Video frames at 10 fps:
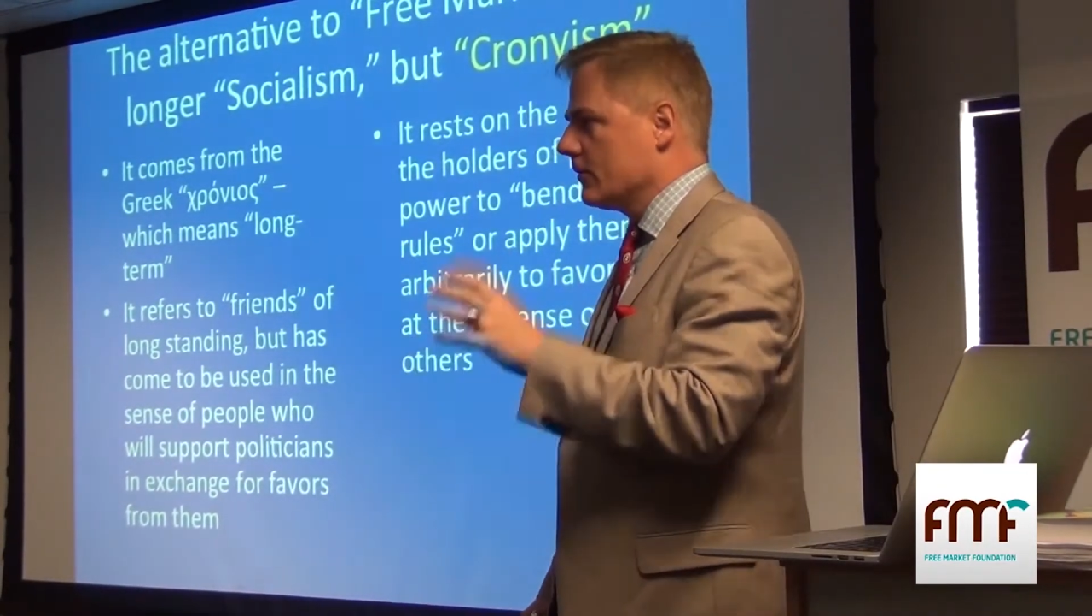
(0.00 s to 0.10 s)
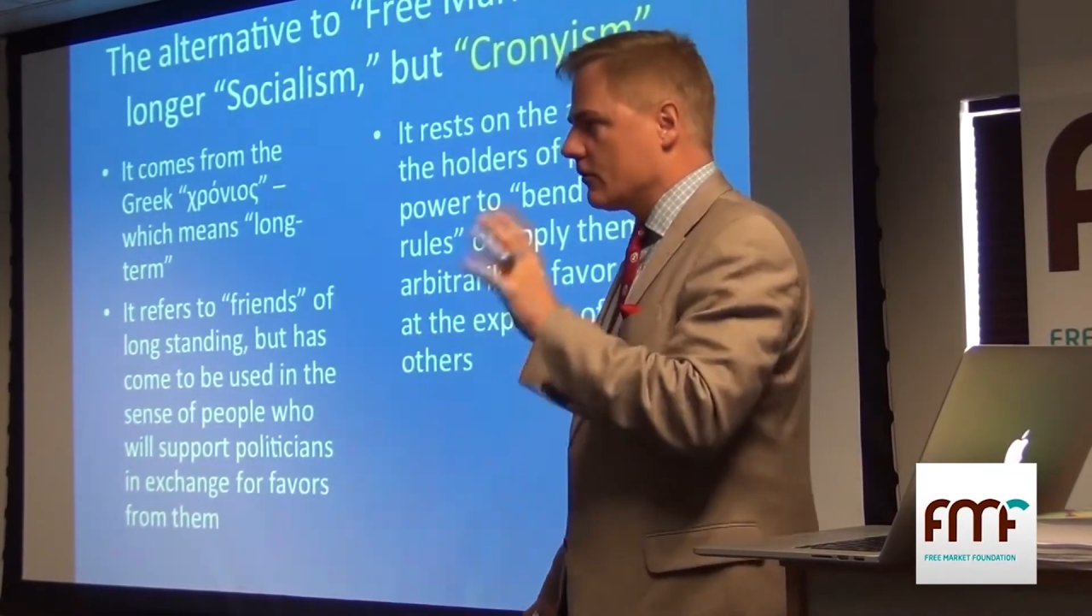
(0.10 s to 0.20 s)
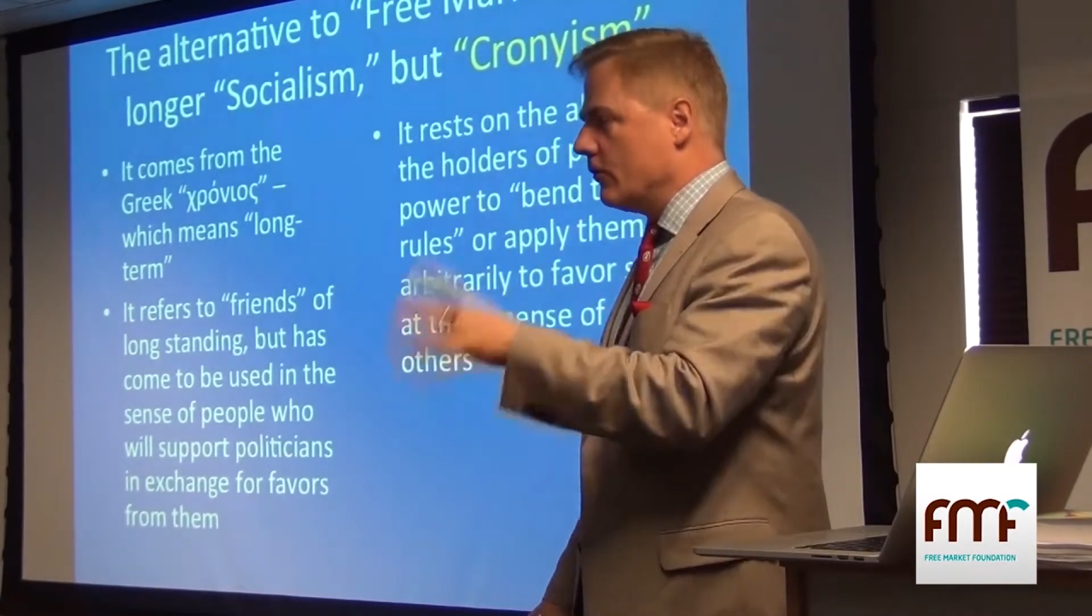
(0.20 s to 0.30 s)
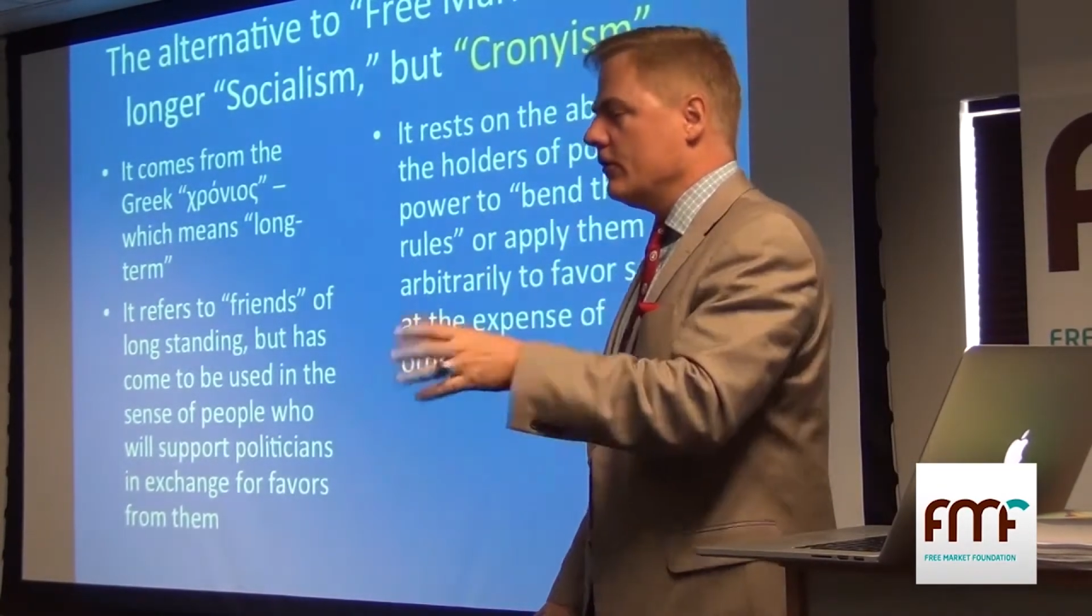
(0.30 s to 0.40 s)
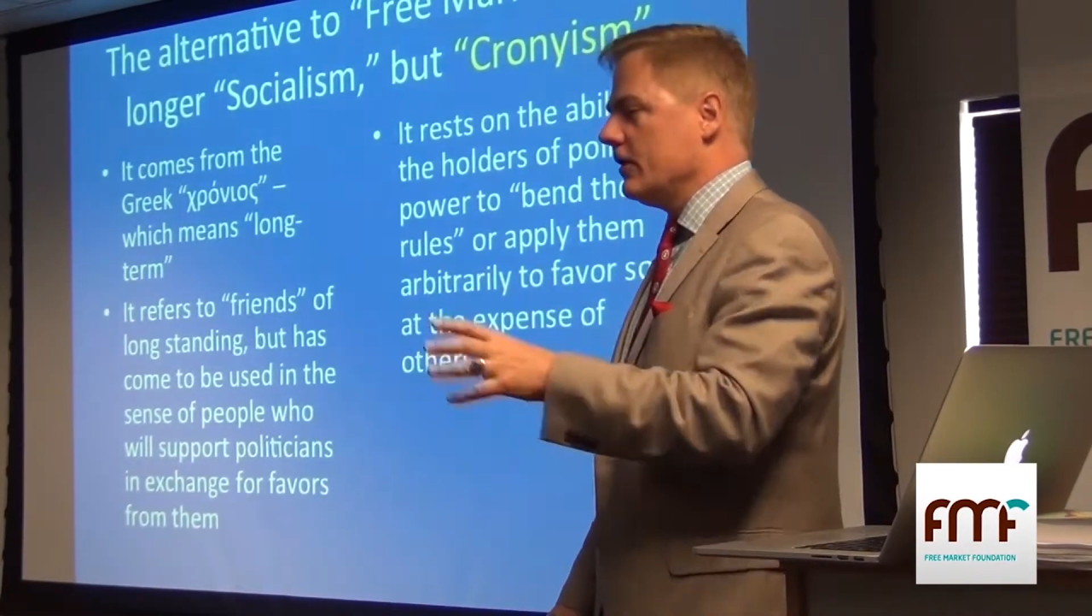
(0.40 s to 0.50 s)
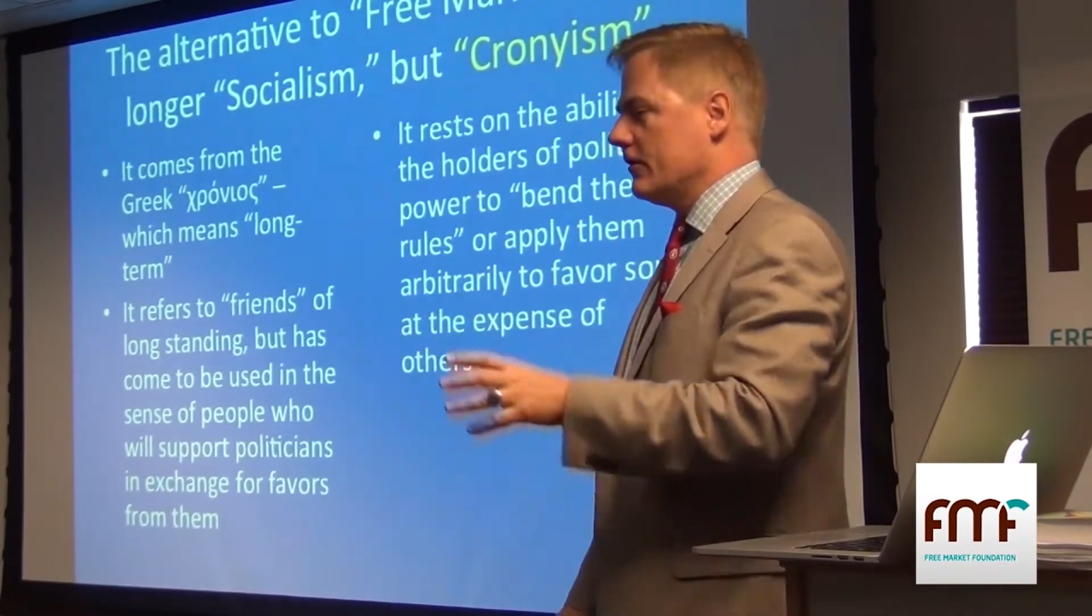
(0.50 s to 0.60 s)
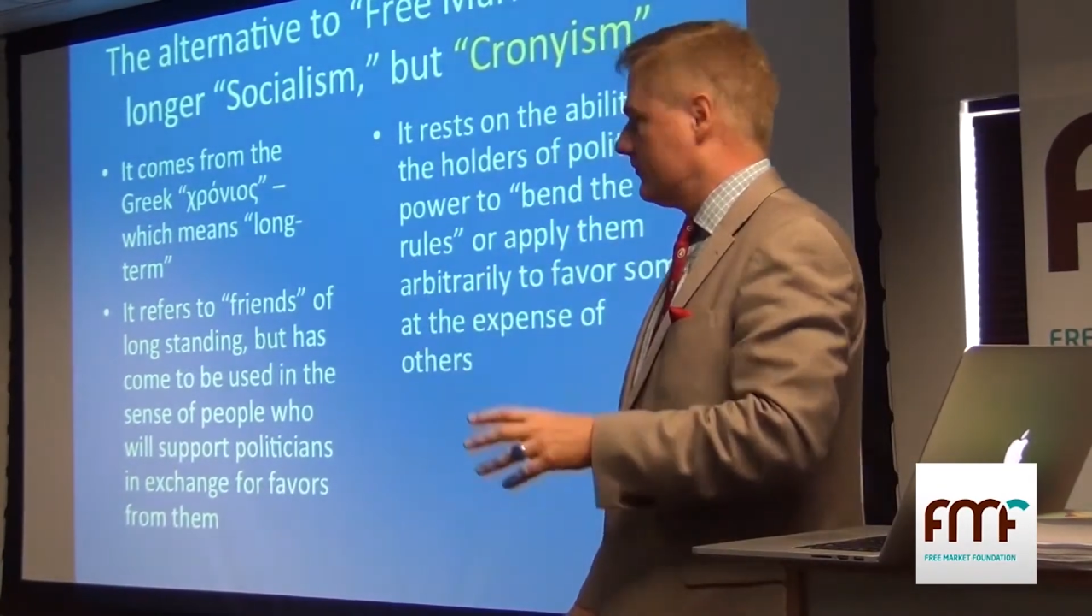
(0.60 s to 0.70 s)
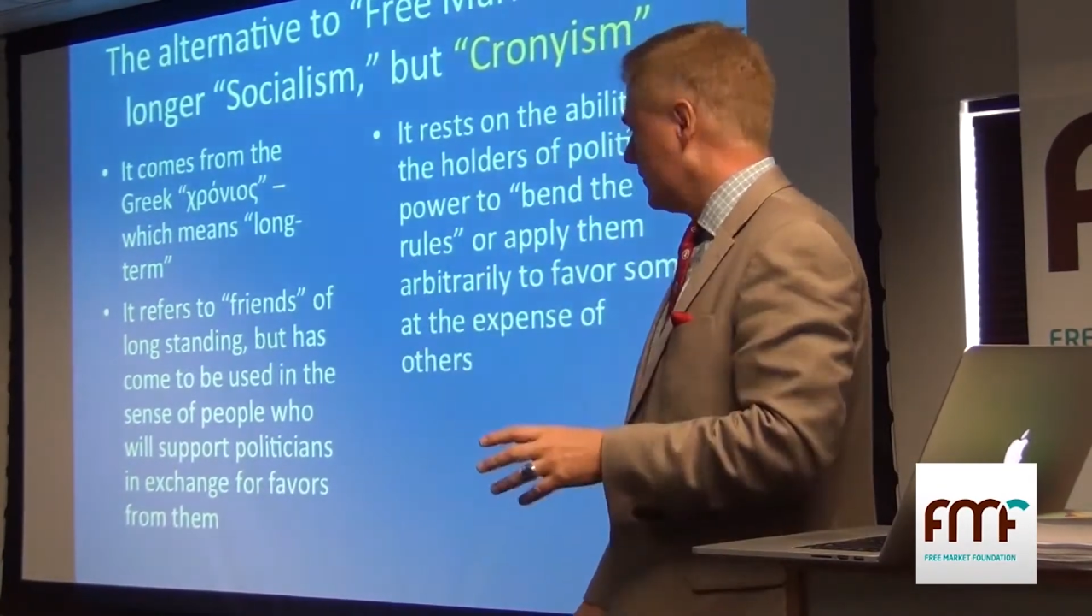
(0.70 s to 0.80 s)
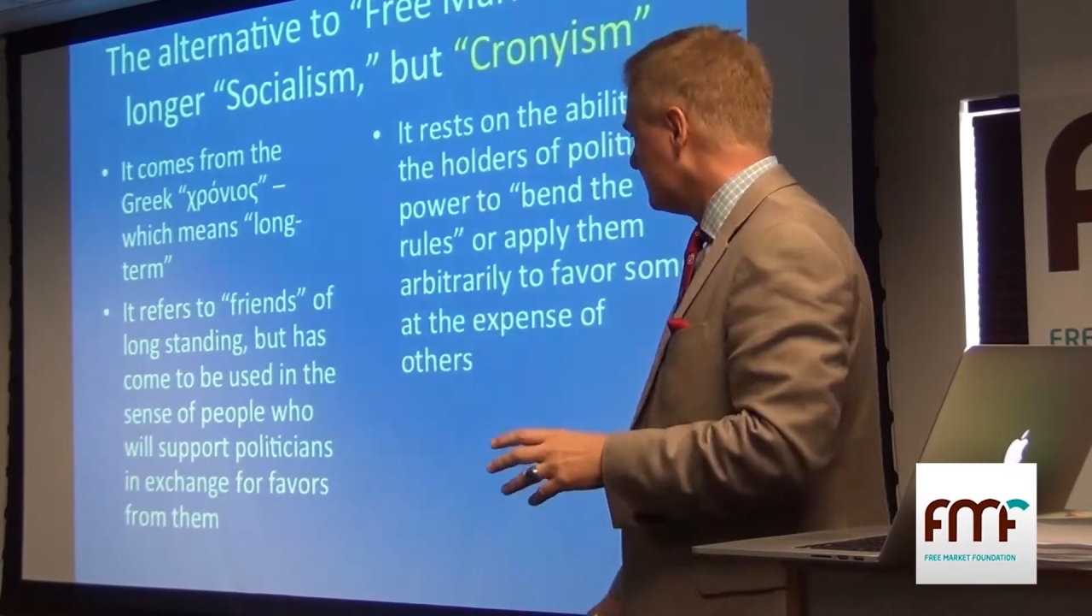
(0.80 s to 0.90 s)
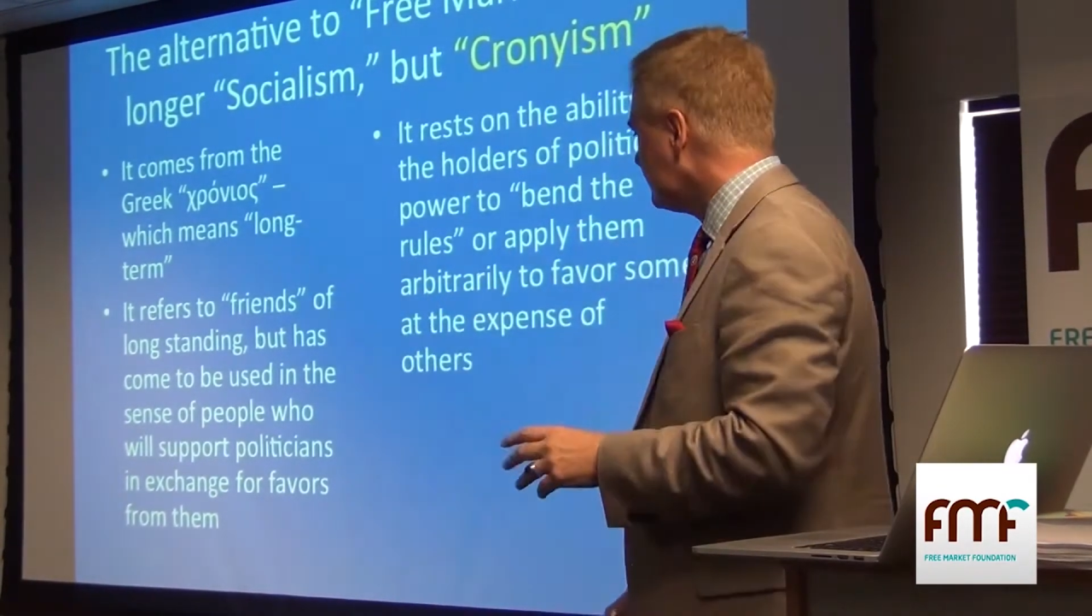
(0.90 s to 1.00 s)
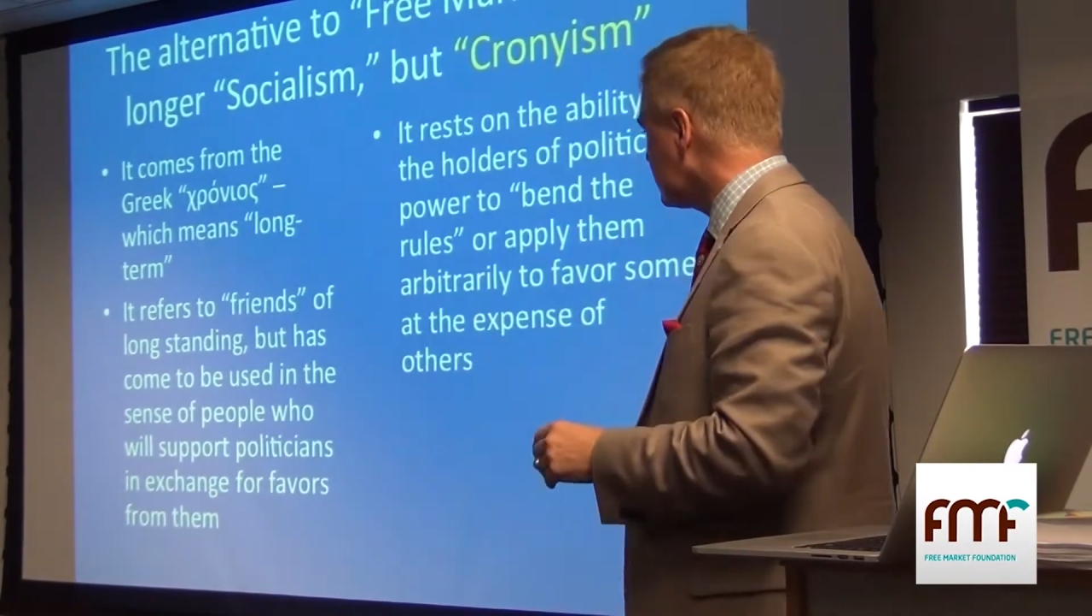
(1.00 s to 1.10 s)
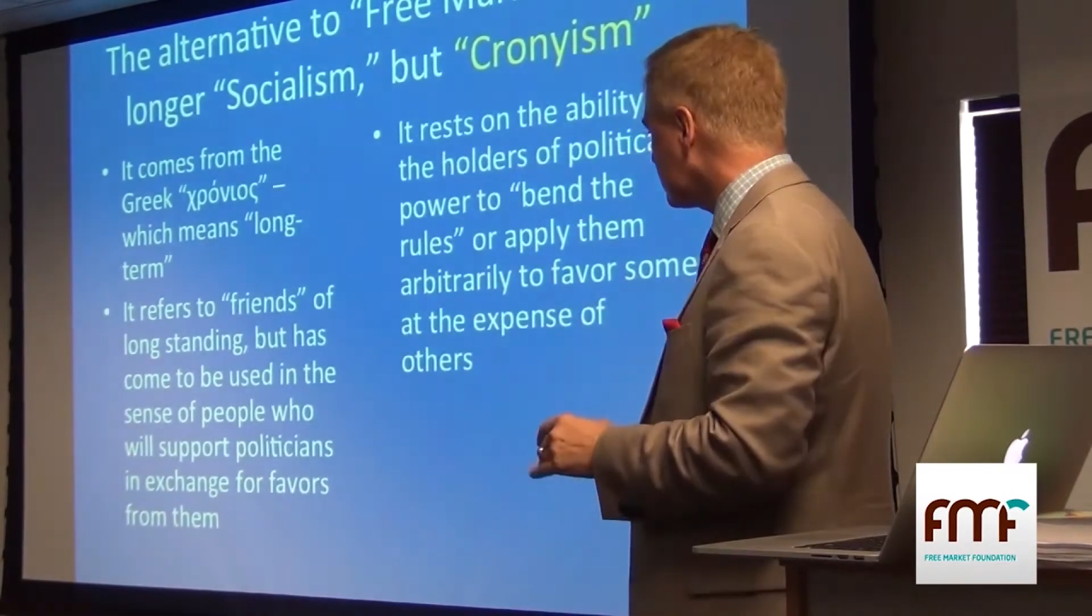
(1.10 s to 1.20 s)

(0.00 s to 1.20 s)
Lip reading: Cronyism